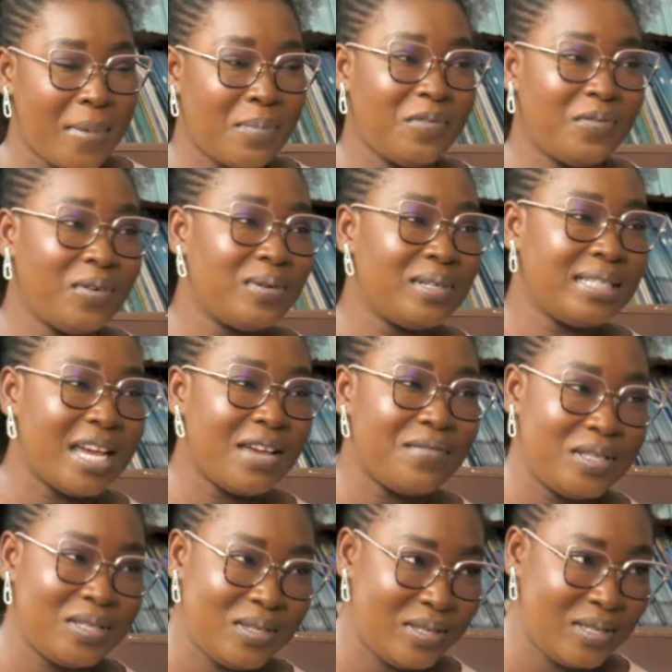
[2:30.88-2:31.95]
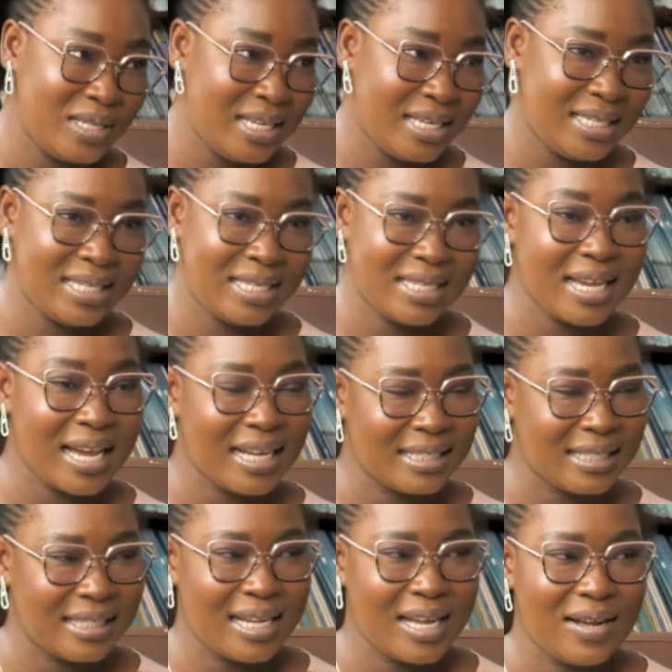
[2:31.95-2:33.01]
But before we dive into today's
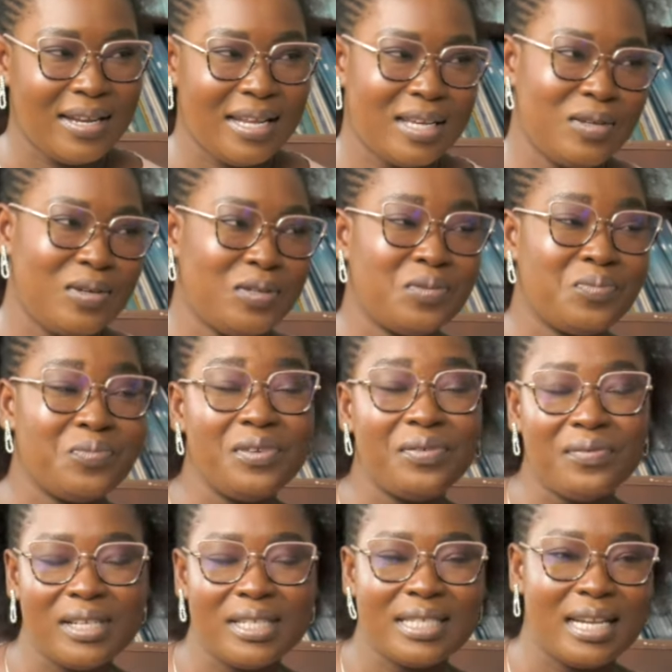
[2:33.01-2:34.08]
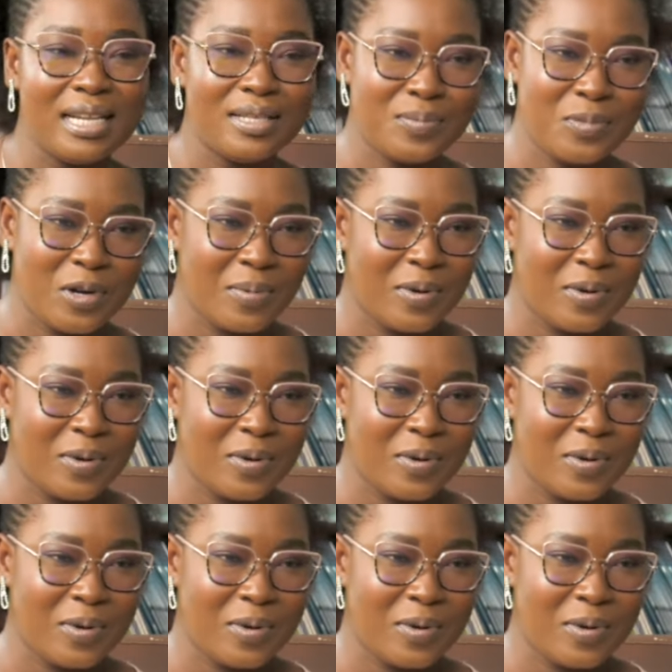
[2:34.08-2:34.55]
discussion, I'd like you to briefly tell us more